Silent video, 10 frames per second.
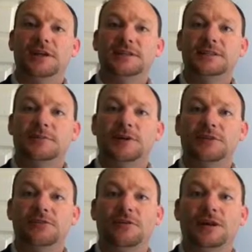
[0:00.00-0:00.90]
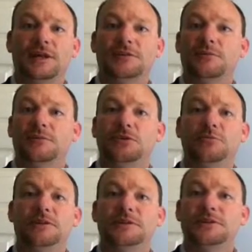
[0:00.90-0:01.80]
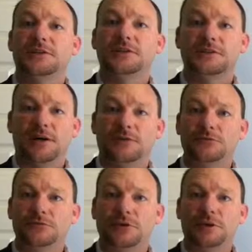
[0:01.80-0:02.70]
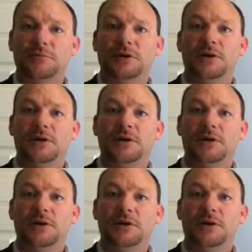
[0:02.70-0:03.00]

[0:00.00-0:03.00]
in 10 minutes or less, you'll be as good as Donald Trump.